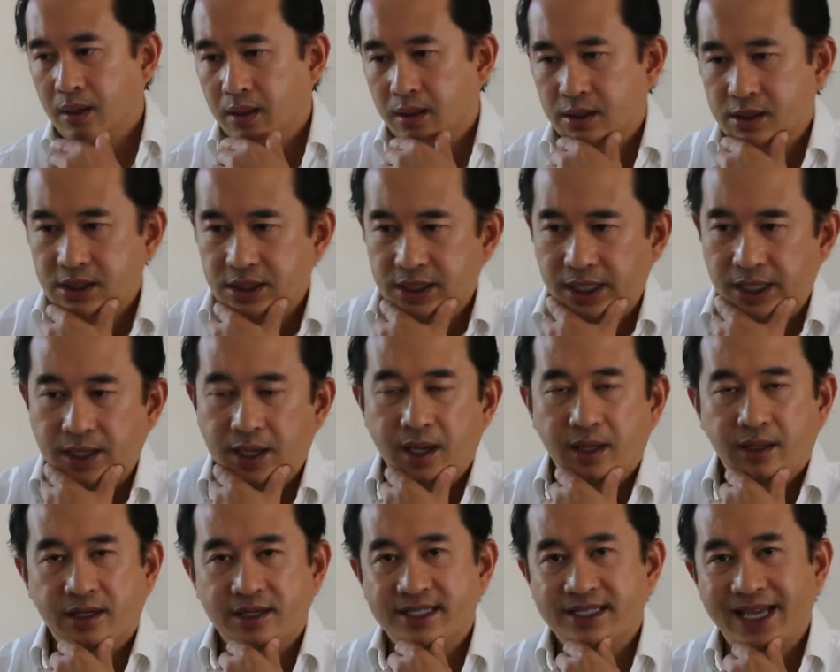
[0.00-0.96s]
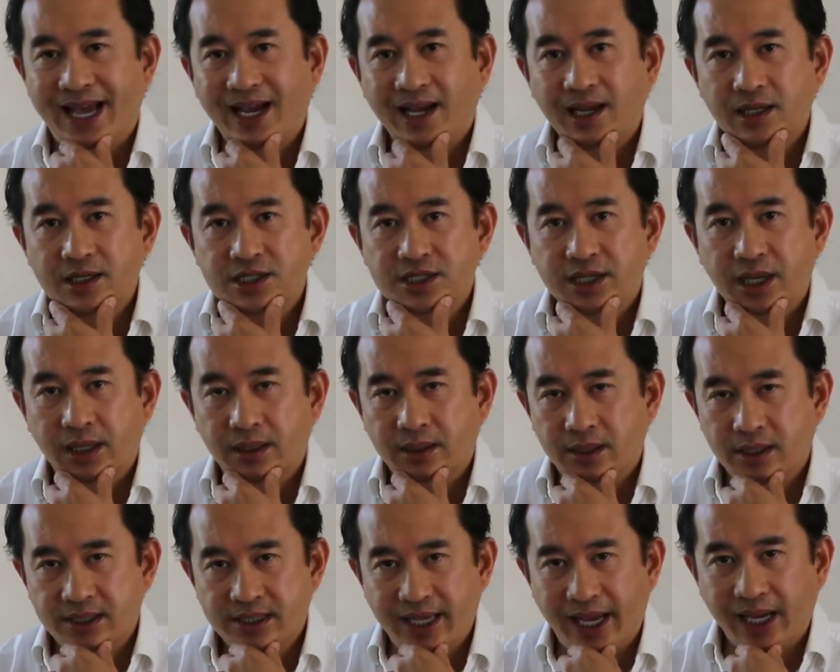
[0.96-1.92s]
let's see. The second
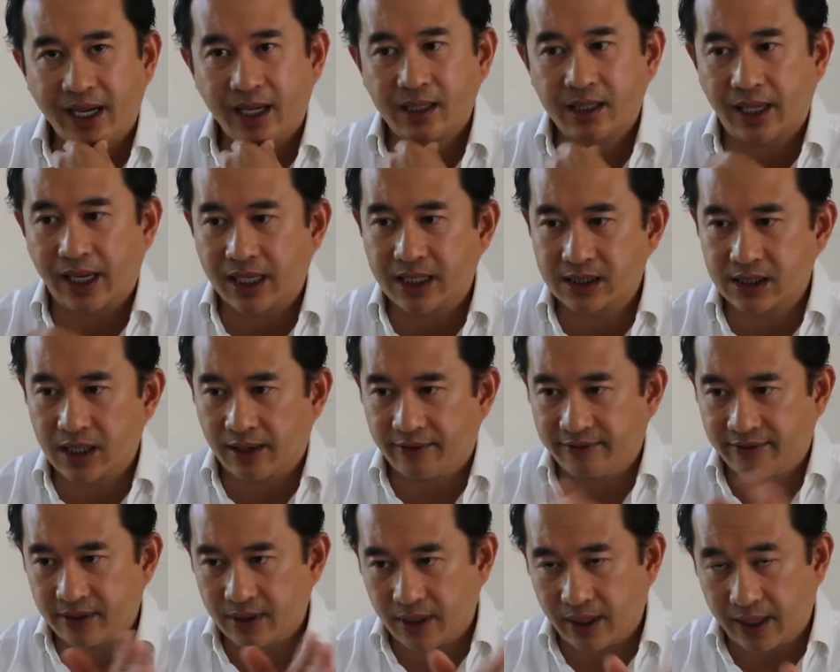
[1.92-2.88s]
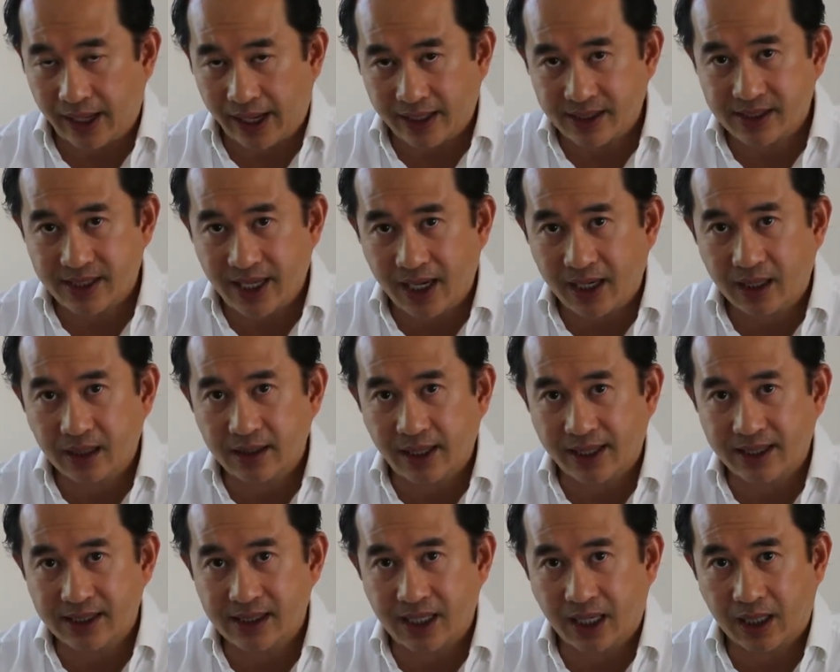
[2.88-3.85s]

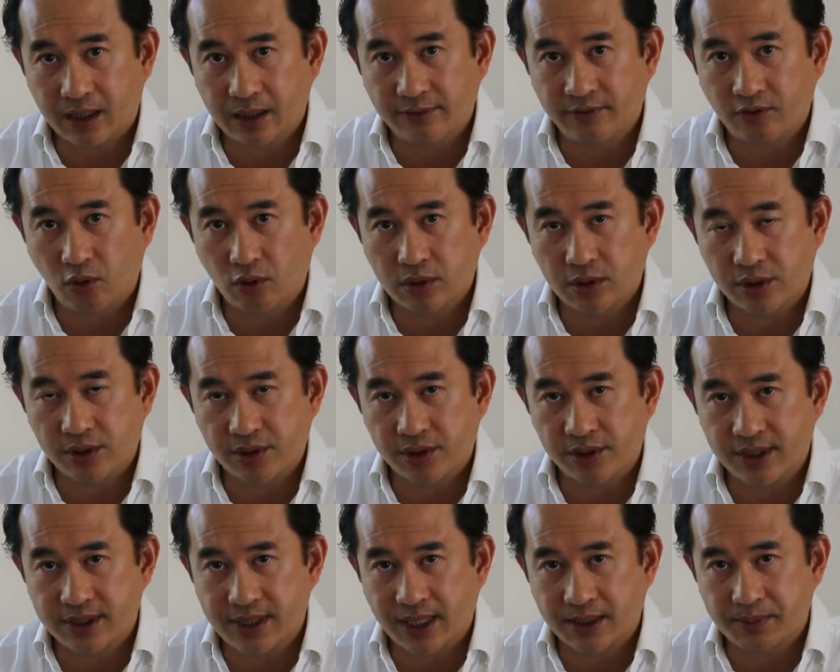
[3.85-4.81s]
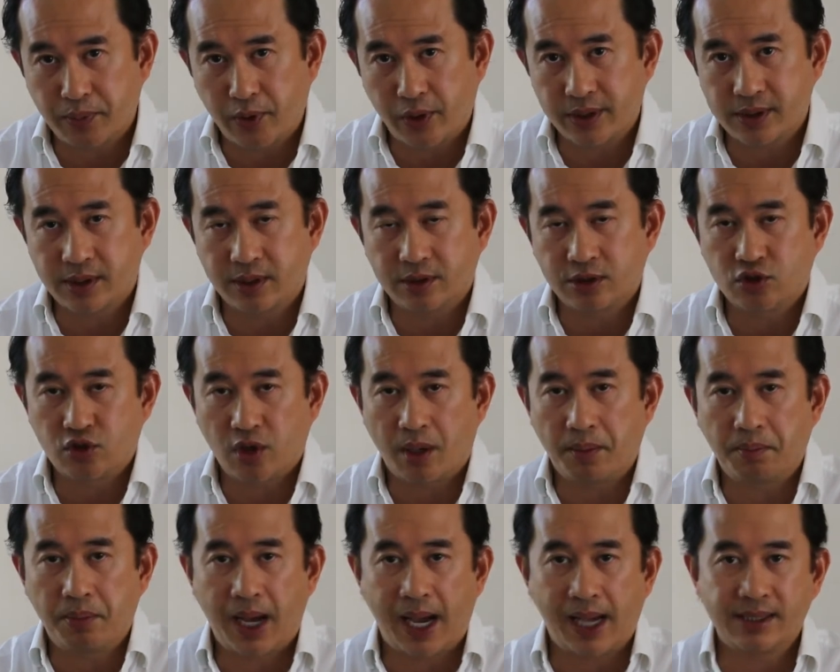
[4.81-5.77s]
executive order is that President
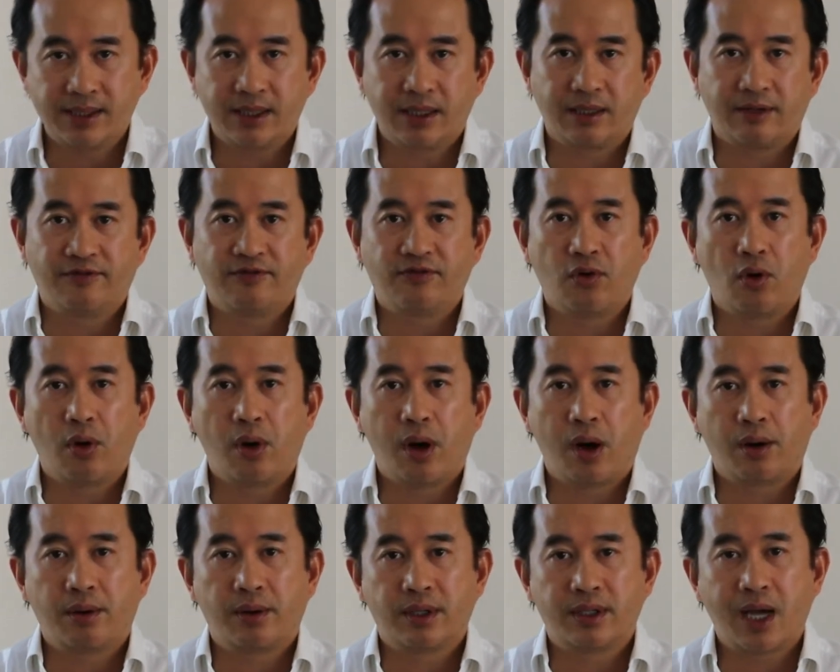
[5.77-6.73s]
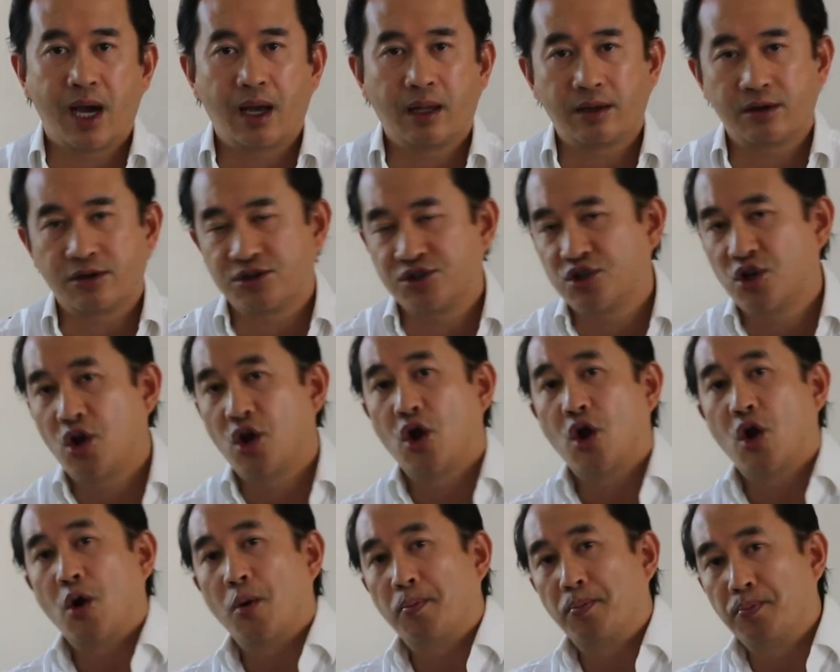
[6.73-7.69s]
Trump passing the $400
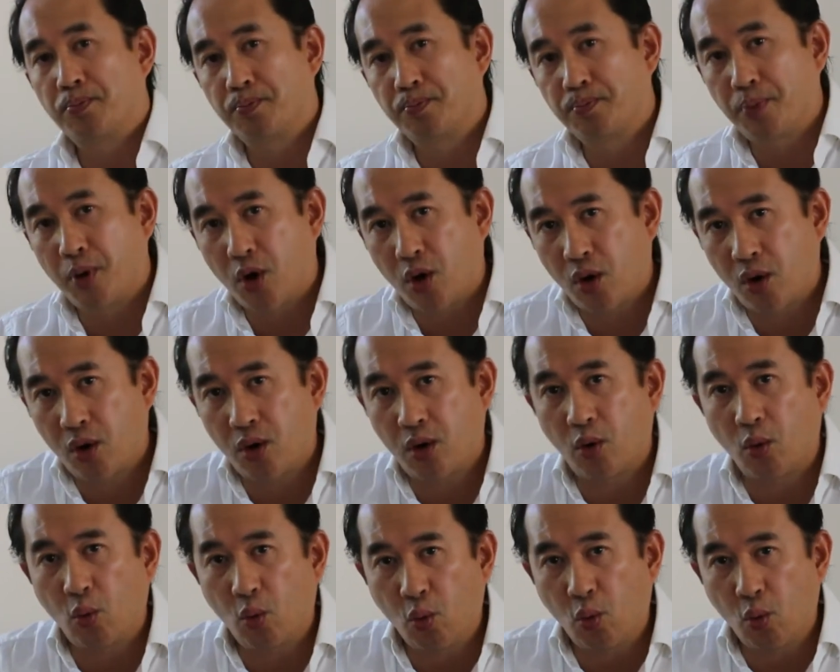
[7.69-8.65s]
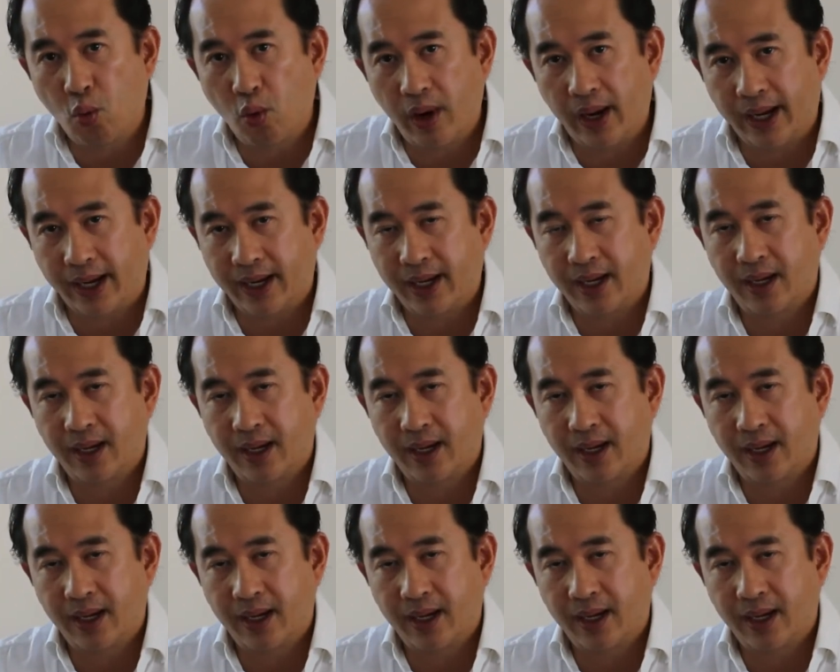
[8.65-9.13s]
per week.